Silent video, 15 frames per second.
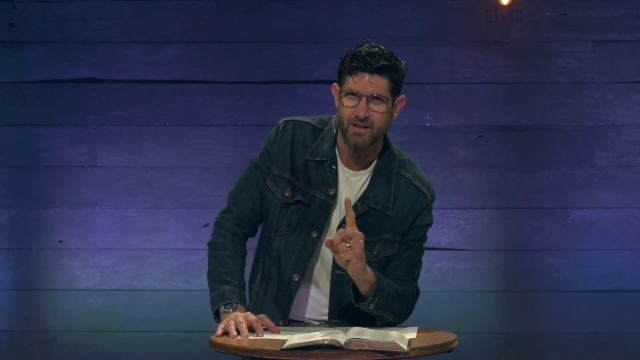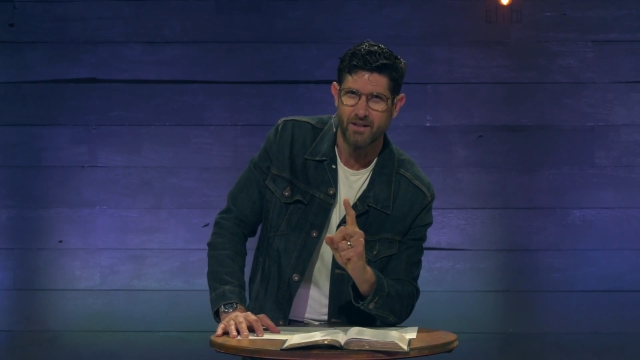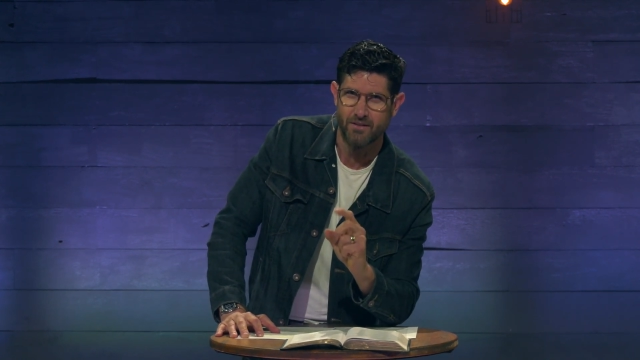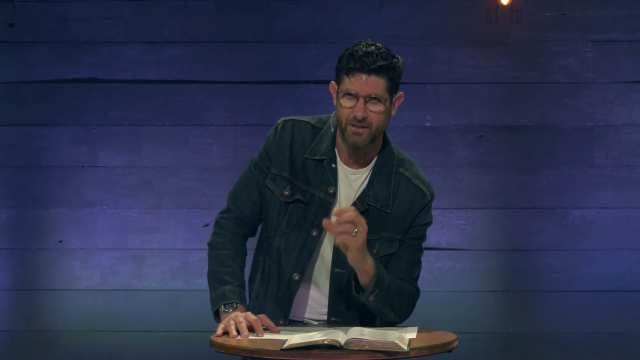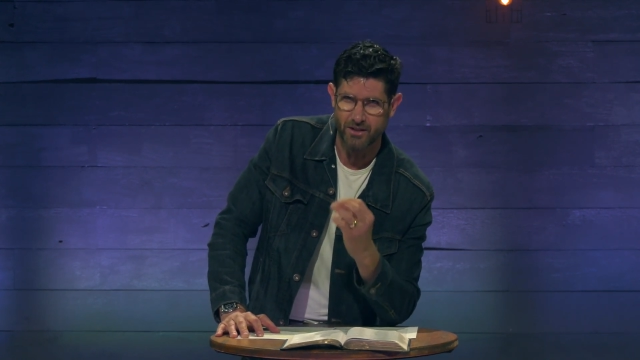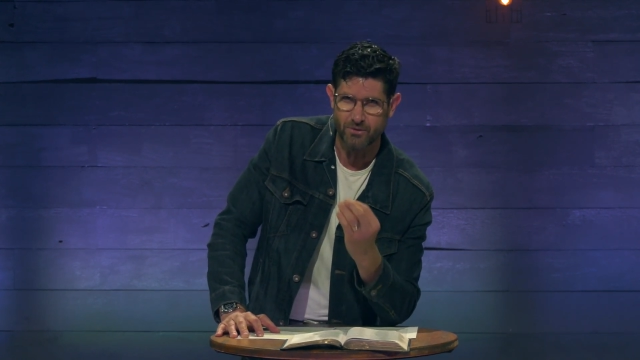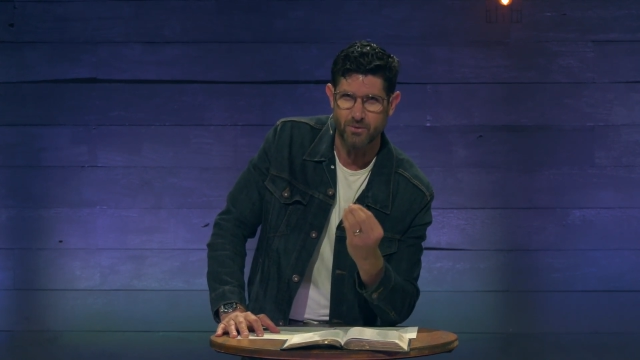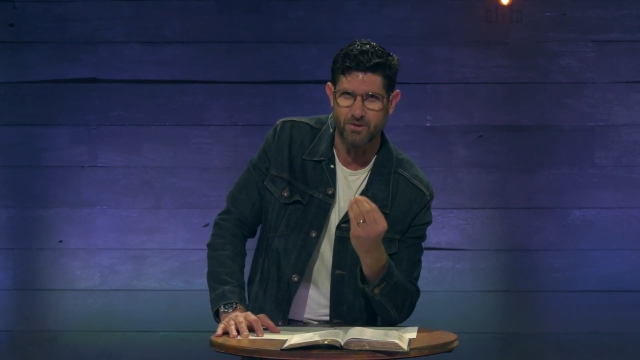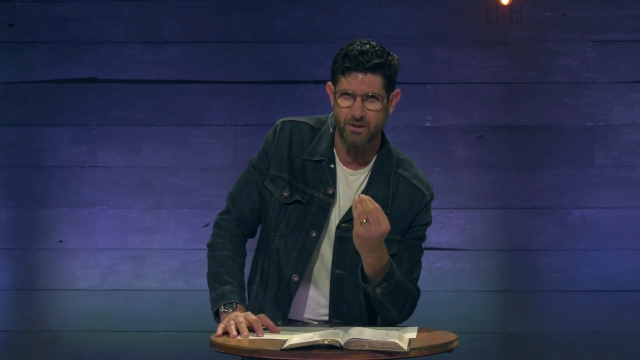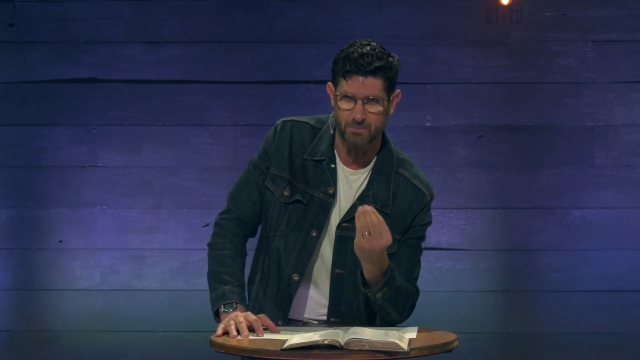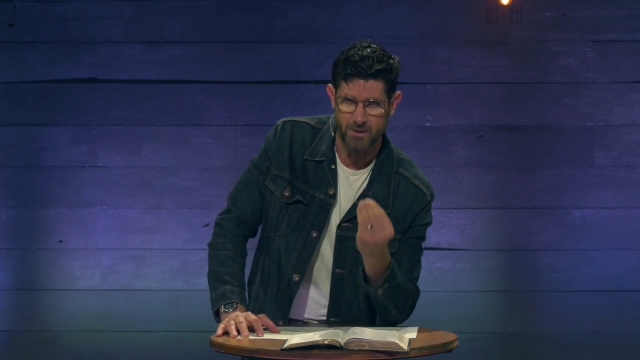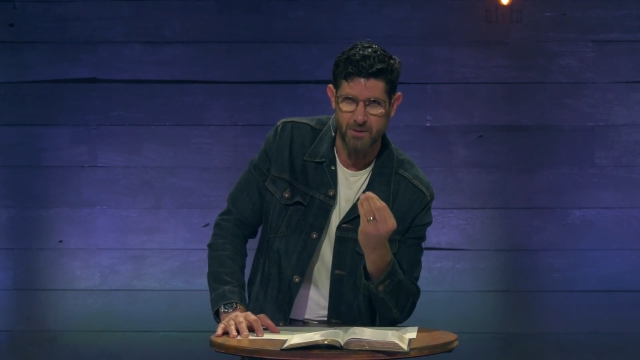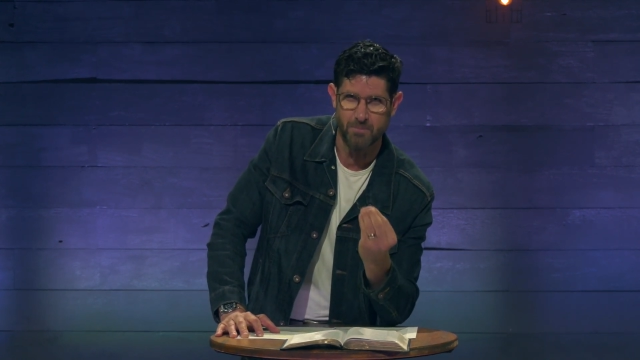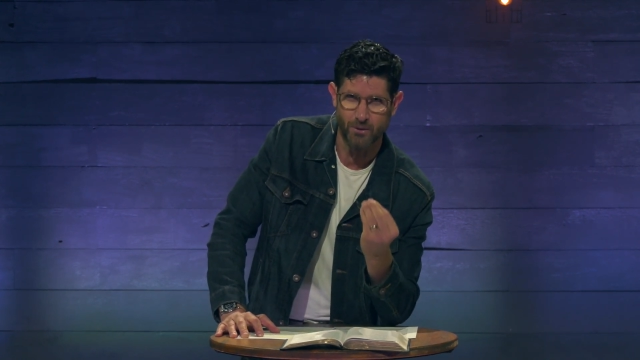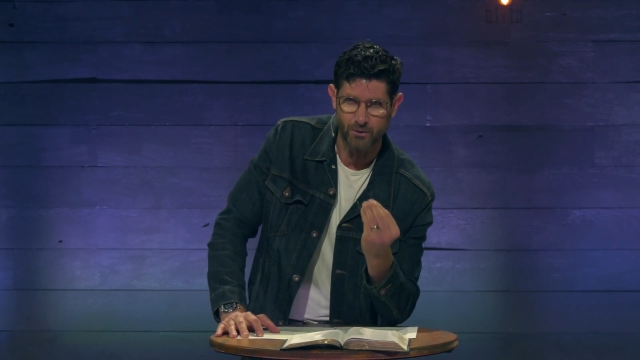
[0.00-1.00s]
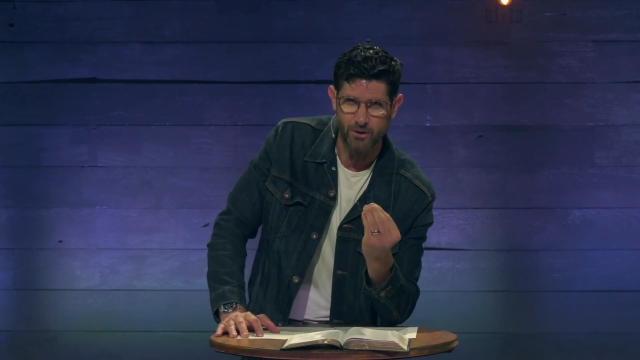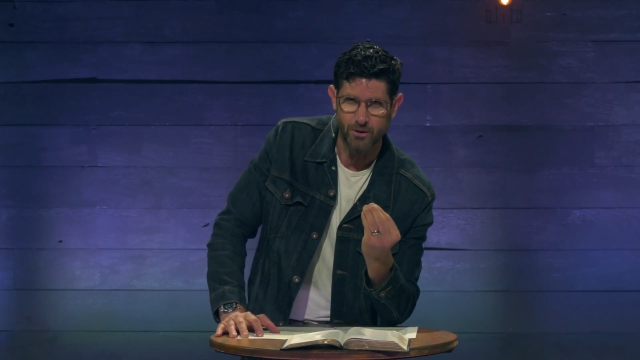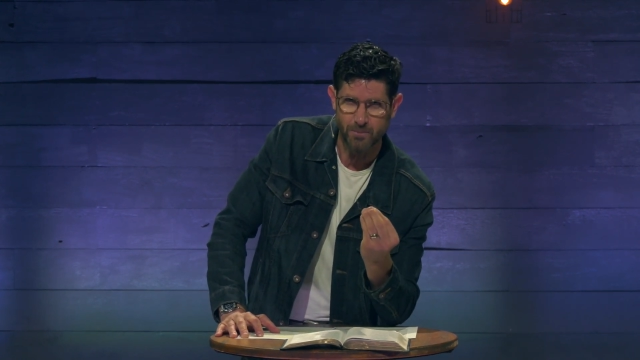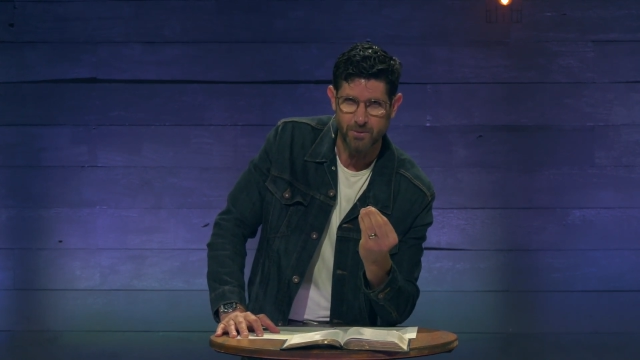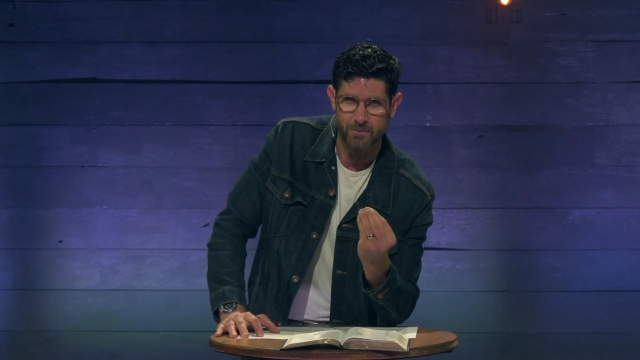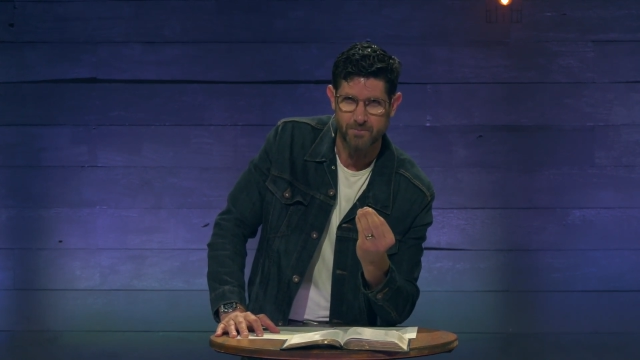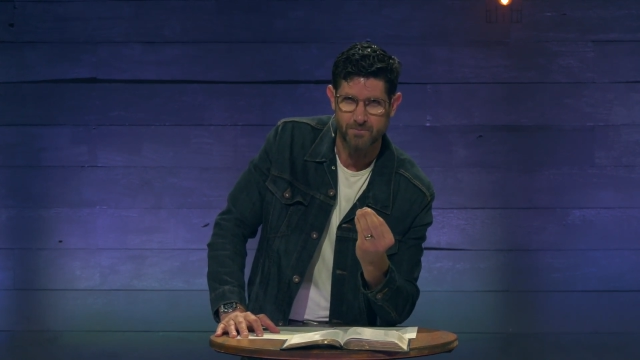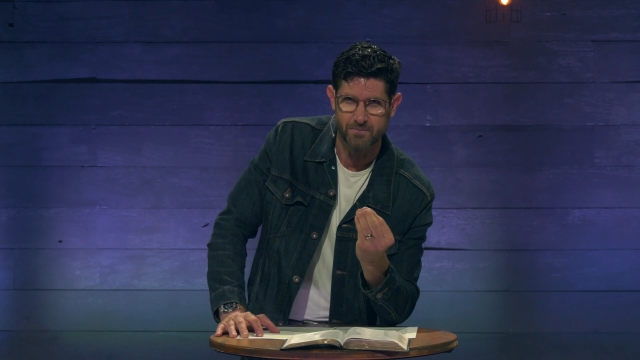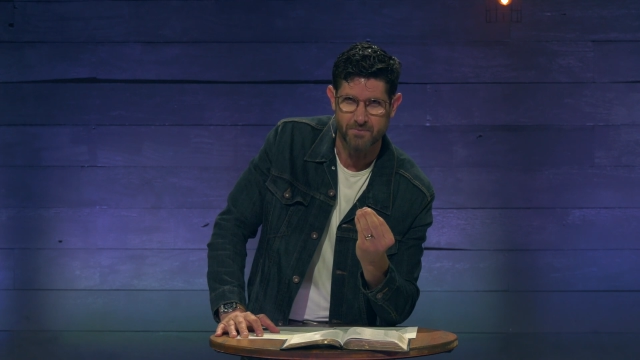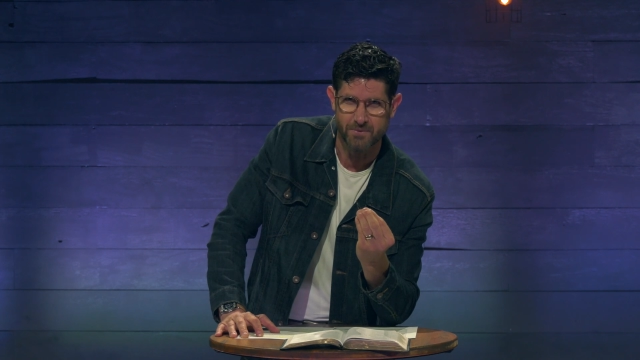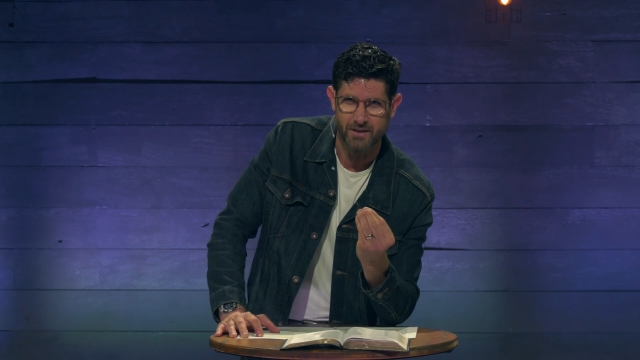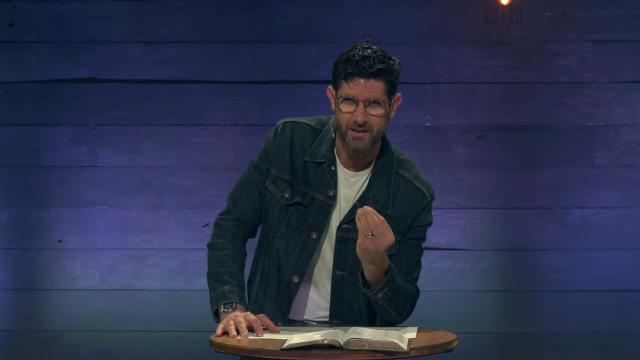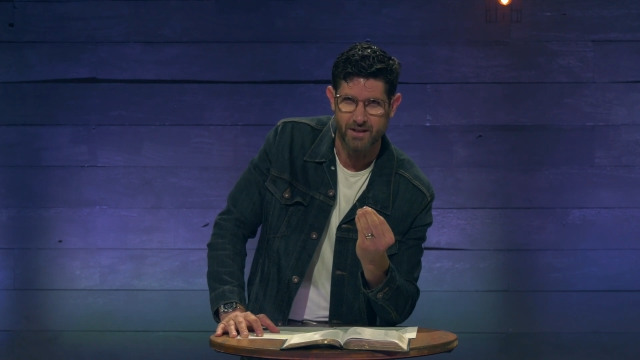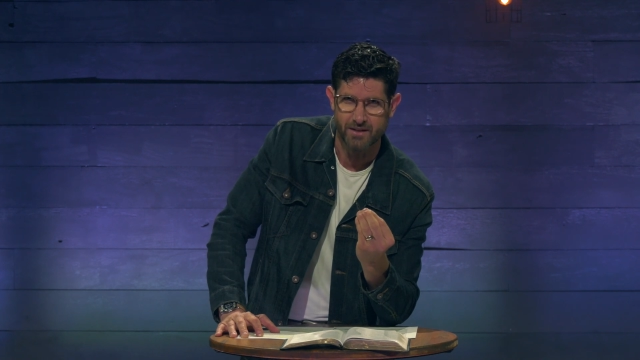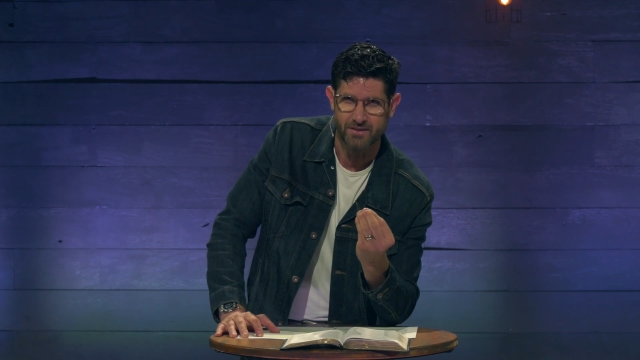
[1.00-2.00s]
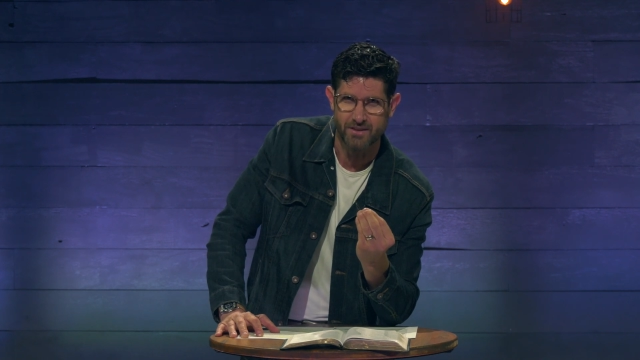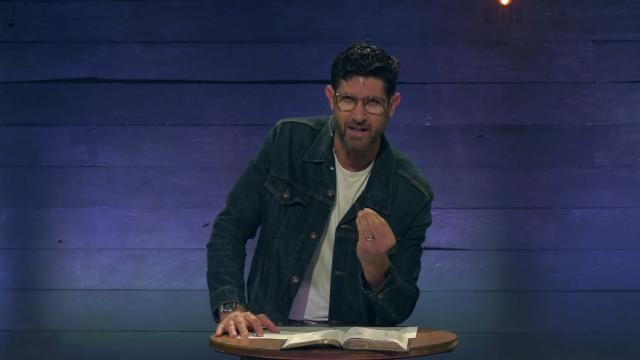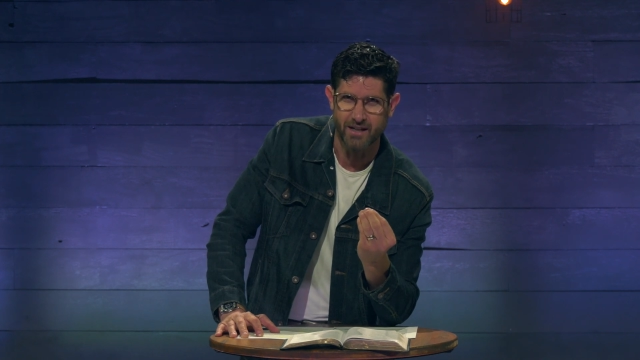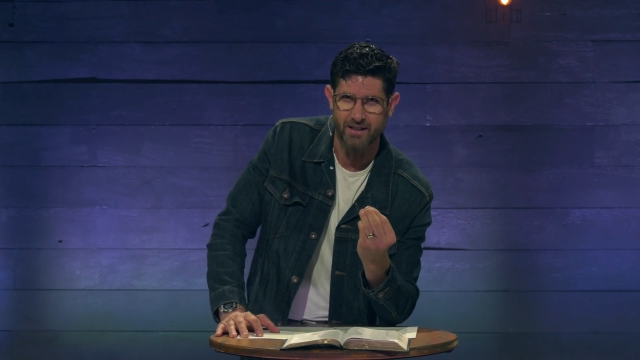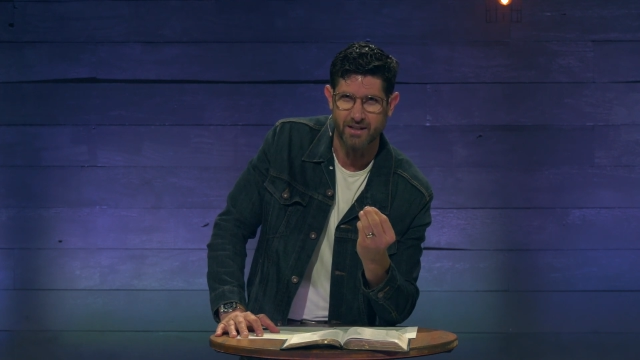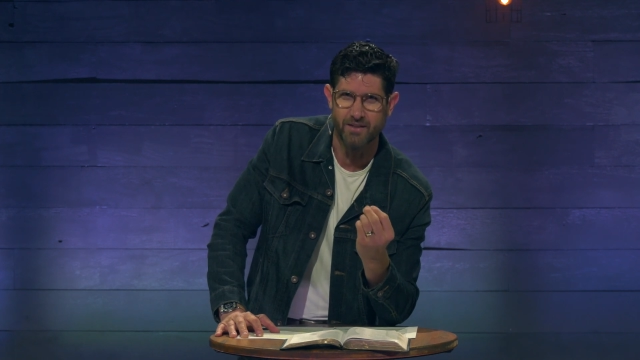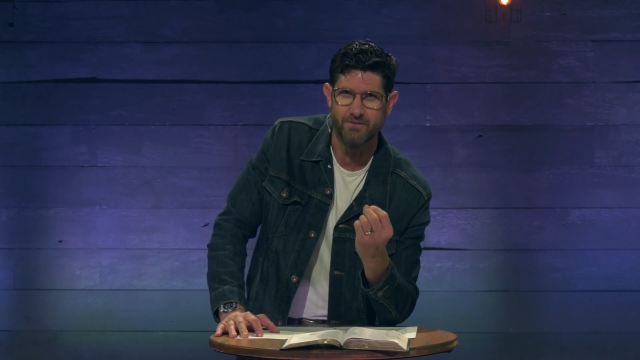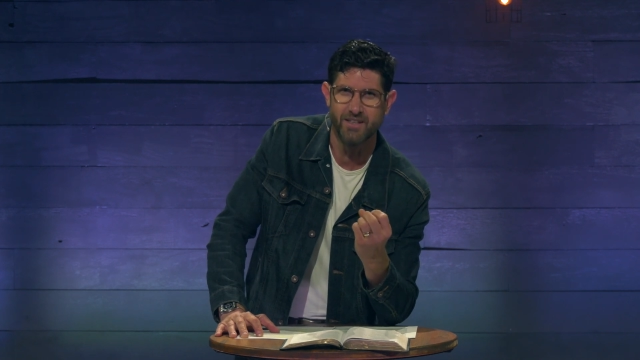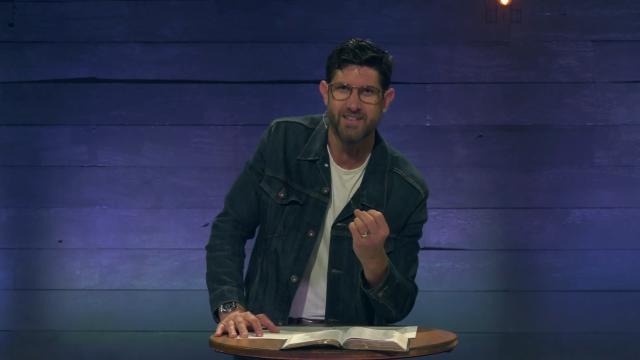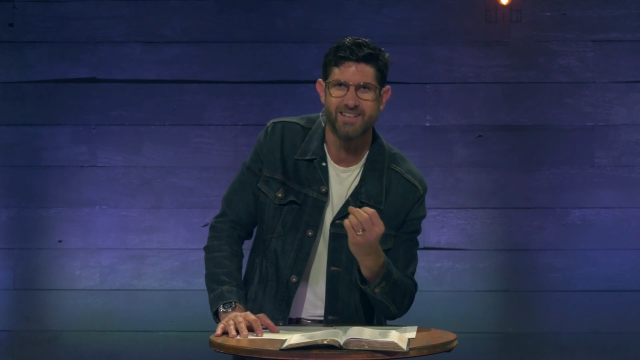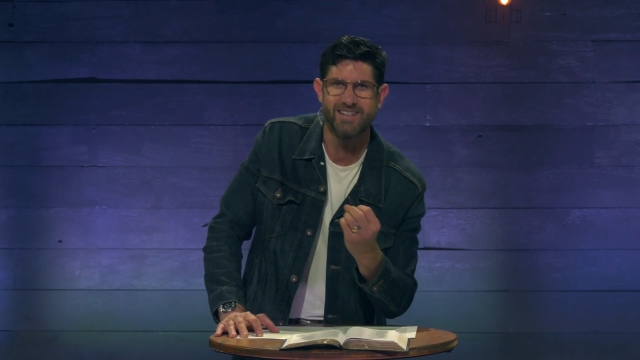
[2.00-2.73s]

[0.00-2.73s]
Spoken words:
This was a people group that lived in